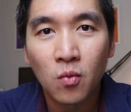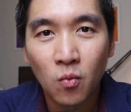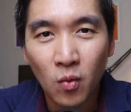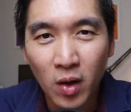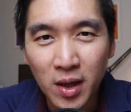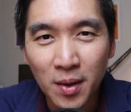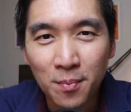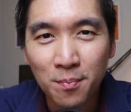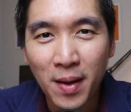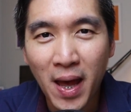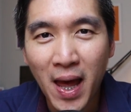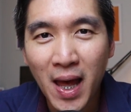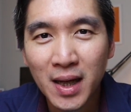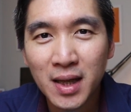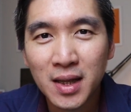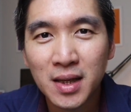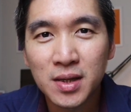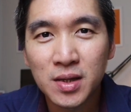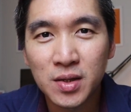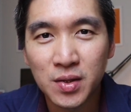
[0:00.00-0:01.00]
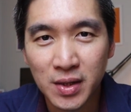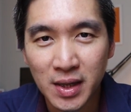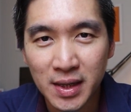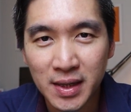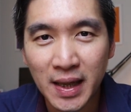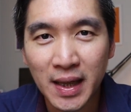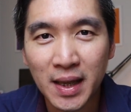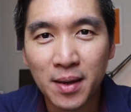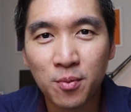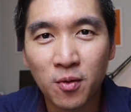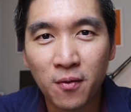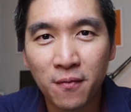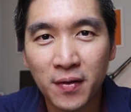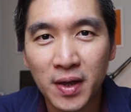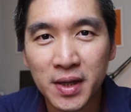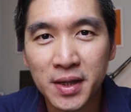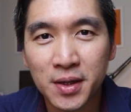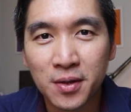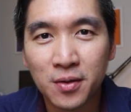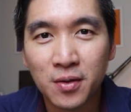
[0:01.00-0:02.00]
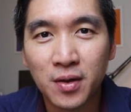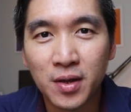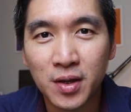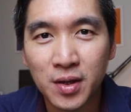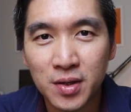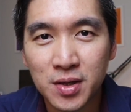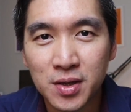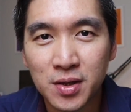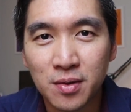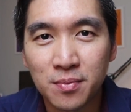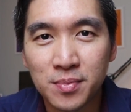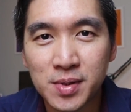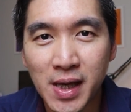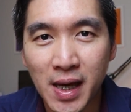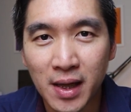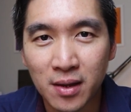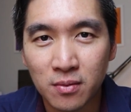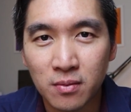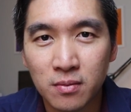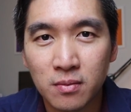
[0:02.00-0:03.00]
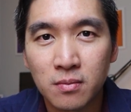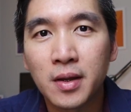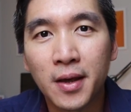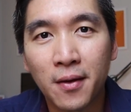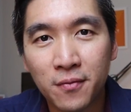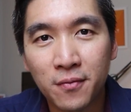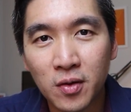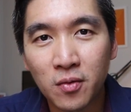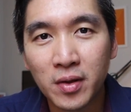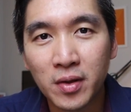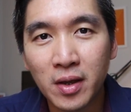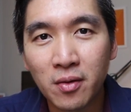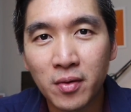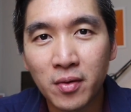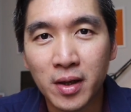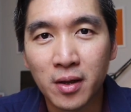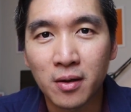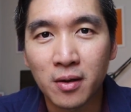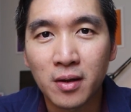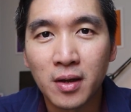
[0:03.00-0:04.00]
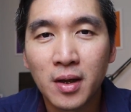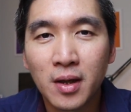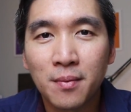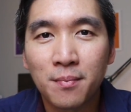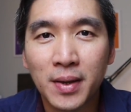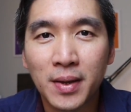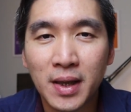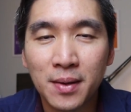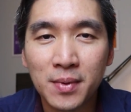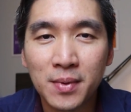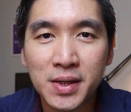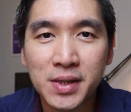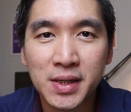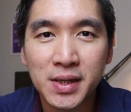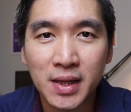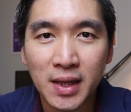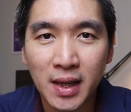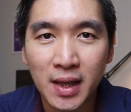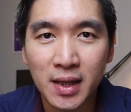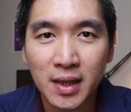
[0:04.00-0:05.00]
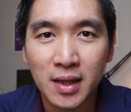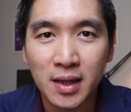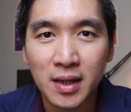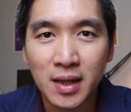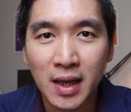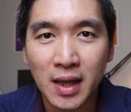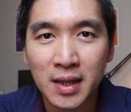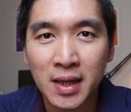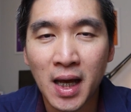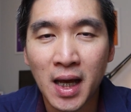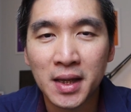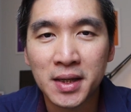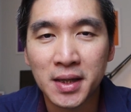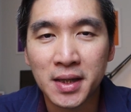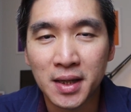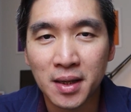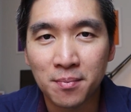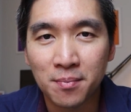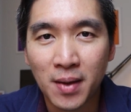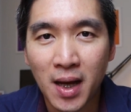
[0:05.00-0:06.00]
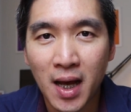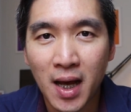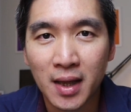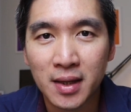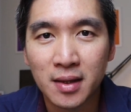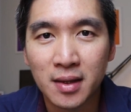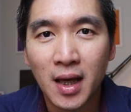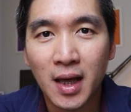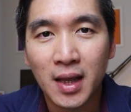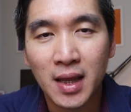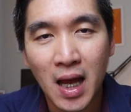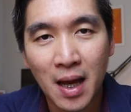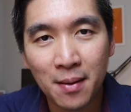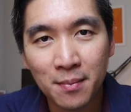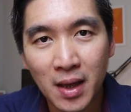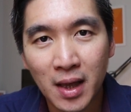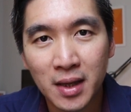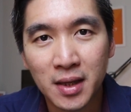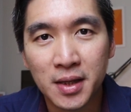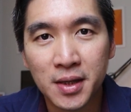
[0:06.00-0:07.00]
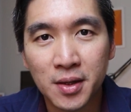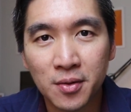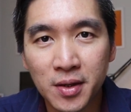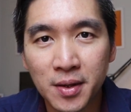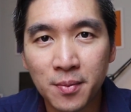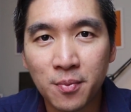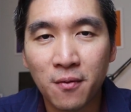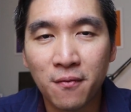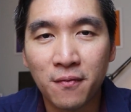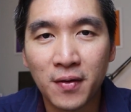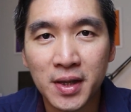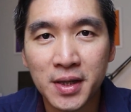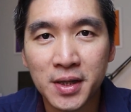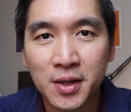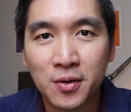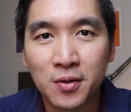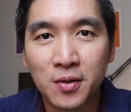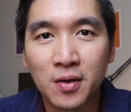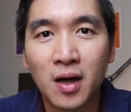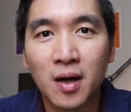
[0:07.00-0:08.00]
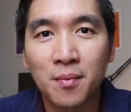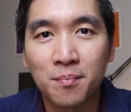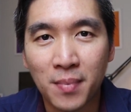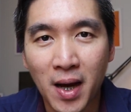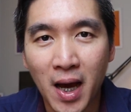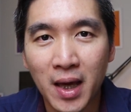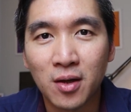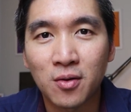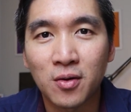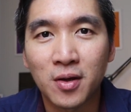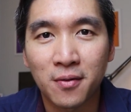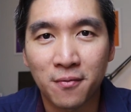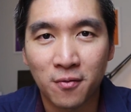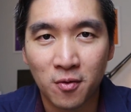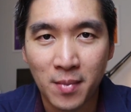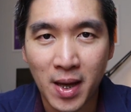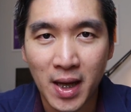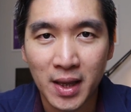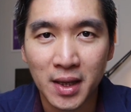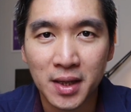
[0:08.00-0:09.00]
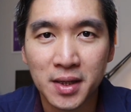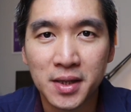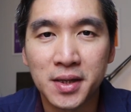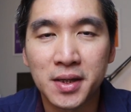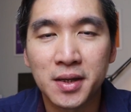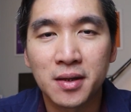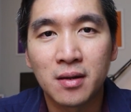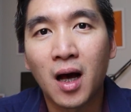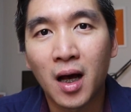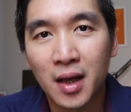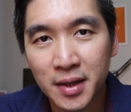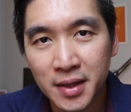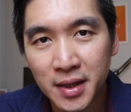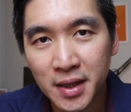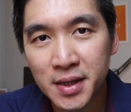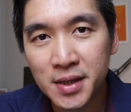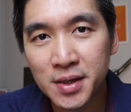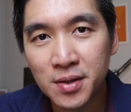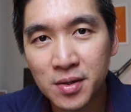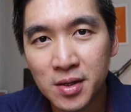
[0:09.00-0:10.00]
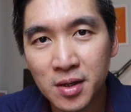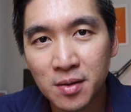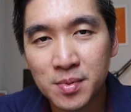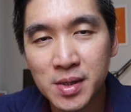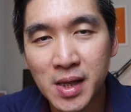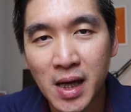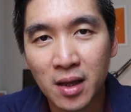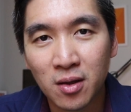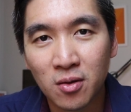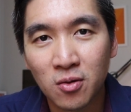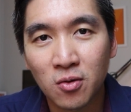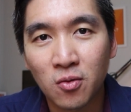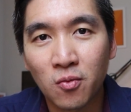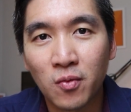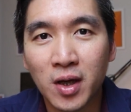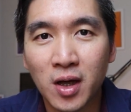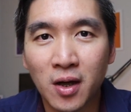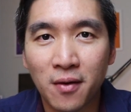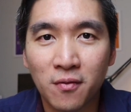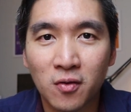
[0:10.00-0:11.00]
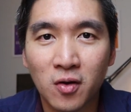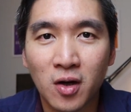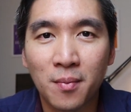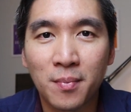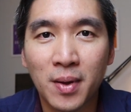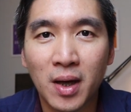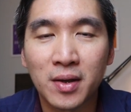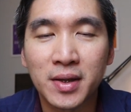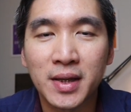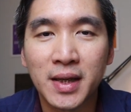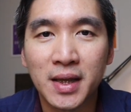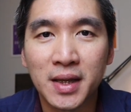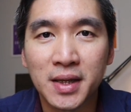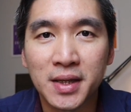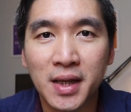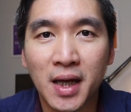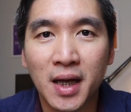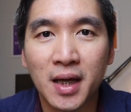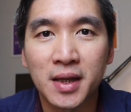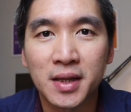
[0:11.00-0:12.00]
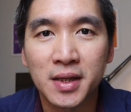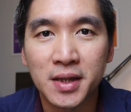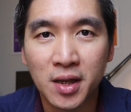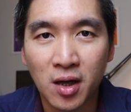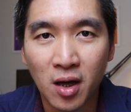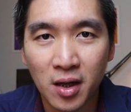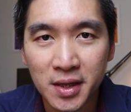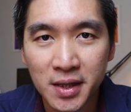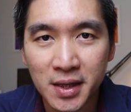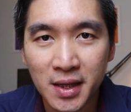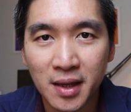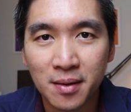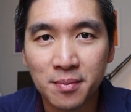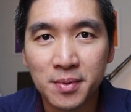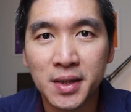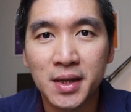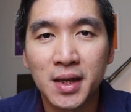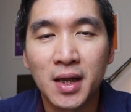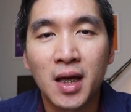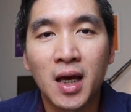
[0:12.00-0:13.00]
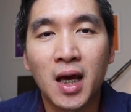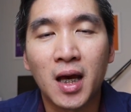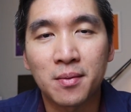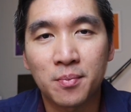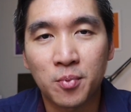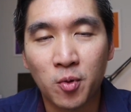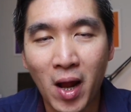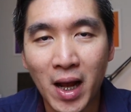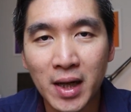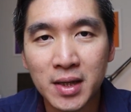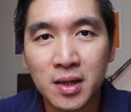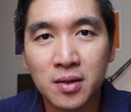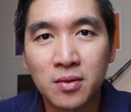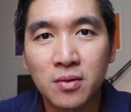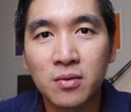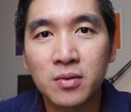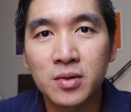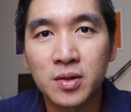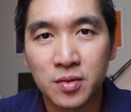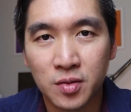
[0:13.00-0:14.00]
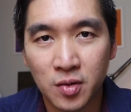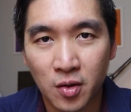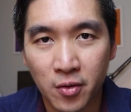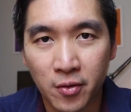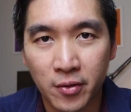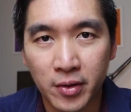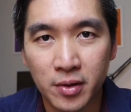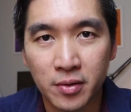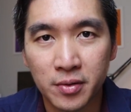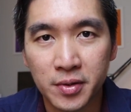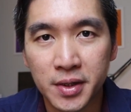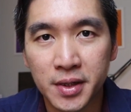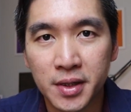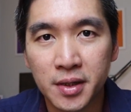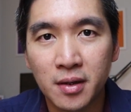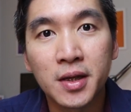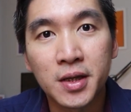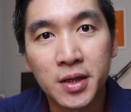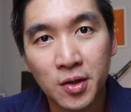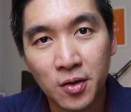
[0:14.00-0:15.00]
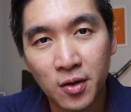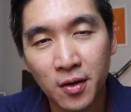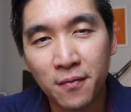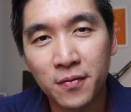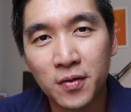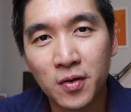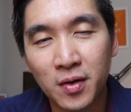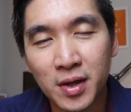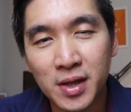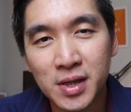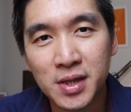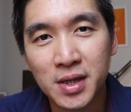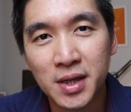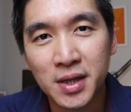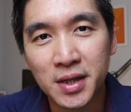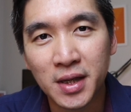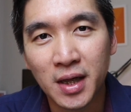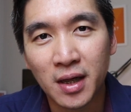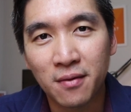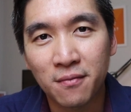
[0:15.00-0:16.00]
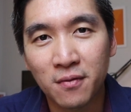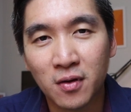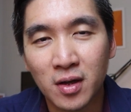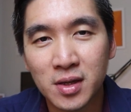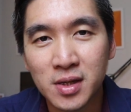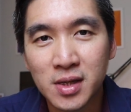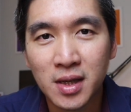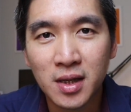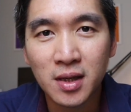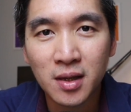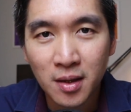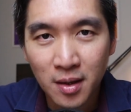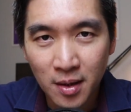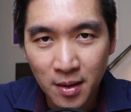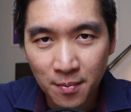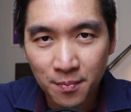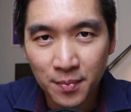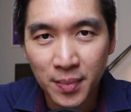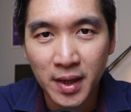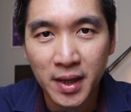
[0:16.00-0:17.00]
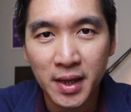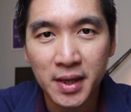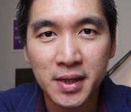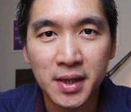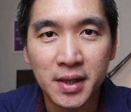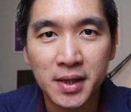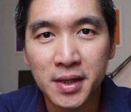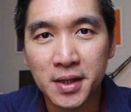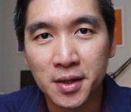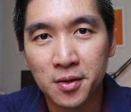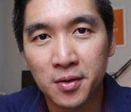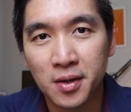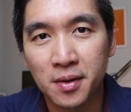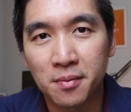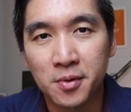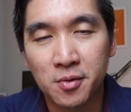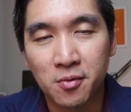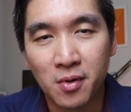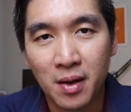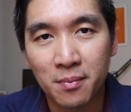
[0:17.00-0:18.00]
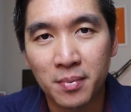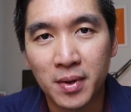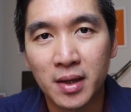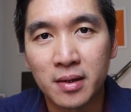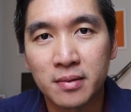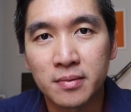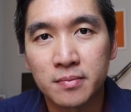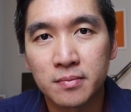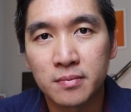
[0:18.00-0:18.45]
Welcome back to the Data Professor YouTube channel. If you're new here, my name is Chinnin Nanta Senamad, and I'm an associate professor of bioinformatics. On this YouTube channel, we cover about data science concepts and practical tutorials. So if you're into this kind of content, please consider subscribing.